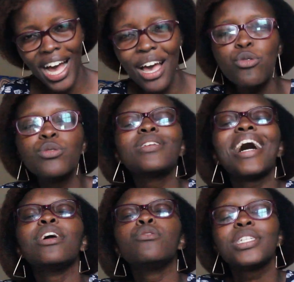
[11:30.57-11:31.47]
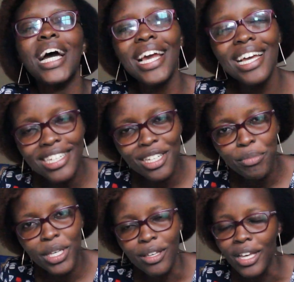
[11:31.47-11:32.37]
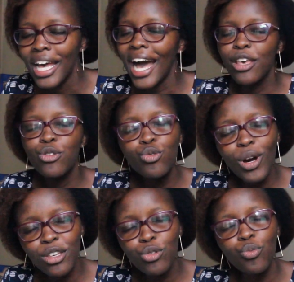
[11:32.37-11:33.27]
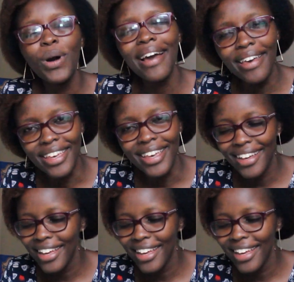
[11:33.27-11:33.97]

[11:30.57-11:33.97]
Are you targeting me? Are you buying?